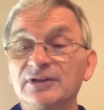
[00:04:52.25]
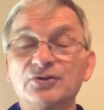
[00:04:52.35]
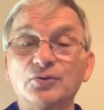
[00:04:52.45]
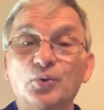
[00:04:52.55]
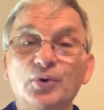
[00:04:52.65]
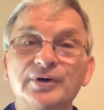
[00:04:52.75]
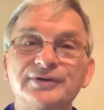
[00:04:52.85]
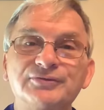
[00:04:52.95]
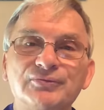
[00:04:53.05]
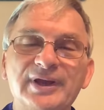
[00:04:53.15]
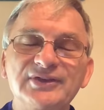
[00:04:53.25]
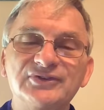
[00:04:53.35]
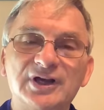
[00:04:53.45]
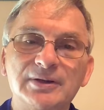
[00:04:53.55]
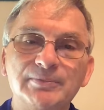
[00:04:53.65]
the Lord
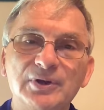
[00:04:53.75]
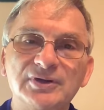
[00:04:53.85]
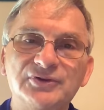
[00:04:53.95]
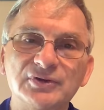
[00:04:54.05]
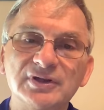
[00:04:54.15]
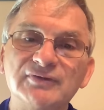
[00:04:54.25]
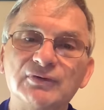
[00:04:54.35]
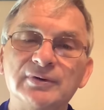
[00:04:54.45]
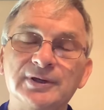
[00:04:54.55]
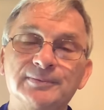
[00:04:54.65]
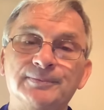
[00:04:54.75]
raised up a deliverer.